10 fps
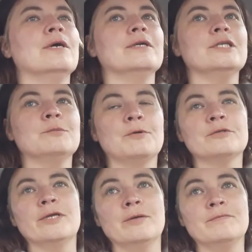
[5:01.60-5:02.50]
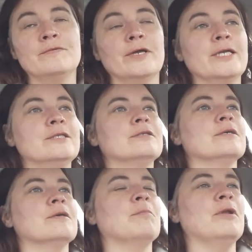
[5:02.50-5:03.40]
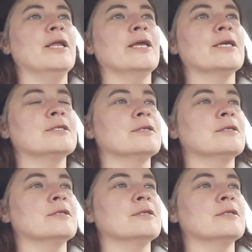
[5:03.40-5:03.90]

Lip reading: That's supposed to help fight plaques